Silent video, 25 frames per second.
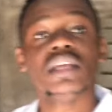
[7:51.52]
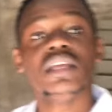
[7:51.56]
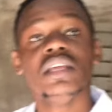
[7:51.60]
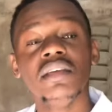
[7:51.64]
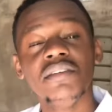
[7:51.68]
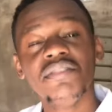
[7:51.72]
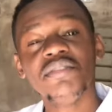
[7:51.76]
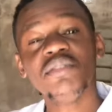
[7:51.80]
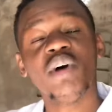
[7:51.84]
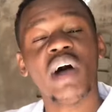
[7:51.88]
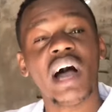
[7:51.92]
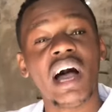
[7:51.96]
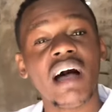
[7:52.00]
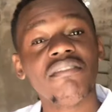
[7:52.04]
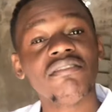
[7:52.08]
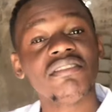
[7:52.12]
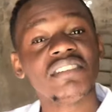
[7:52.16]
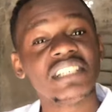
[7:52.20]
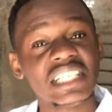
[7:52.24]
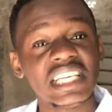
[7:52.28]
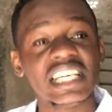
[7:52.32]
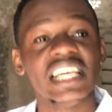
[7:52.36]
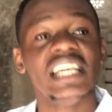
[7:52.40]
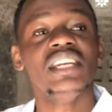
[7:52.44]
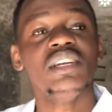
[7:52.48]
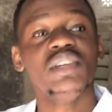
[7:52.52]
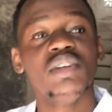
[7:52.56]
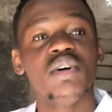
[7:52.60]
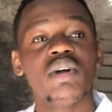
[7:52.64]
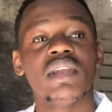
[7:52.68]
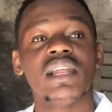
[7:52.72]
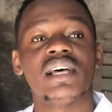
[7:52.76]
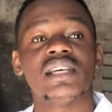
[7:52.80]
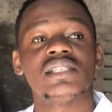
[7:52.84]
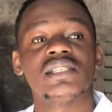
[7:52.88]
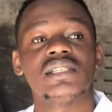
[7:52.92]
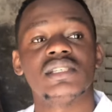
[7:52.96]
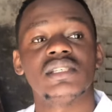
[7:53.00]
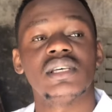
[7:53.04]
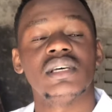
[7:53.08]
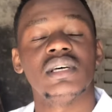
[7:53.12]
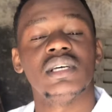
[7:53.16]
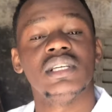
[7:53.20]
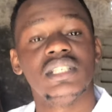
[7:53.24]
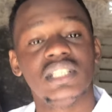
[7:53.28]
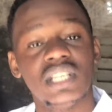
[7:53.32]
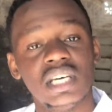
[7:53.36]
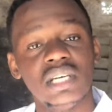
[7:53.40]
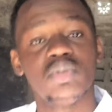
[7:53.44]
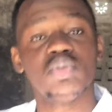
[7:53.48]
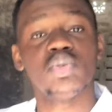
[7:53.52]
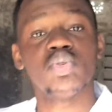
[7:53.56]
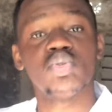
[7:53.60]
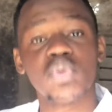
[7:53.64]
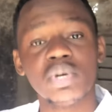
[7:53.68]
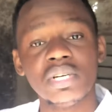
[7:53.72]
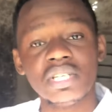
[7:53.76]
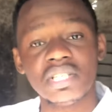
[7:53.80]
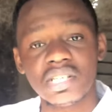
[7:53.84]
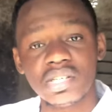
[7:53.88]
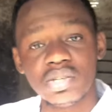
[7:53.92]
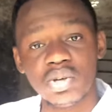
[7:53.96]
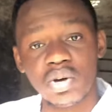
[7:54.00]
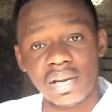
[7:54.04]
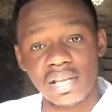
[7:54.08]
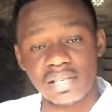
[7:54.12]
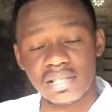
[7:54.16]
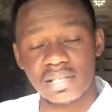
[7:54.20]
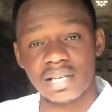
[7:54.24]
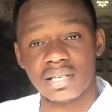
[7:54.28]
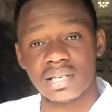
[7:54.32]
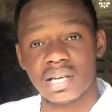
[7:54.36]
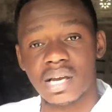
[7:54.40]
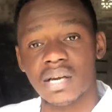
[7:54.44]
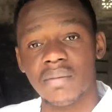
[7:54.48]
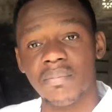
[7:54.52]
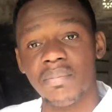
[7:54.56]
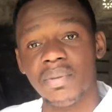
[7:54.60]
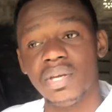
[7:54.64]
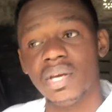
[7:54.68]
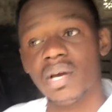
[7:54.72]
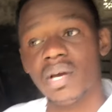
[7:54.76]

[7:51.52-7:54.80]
if you have 10 dollars 10 to 20 dollars that can be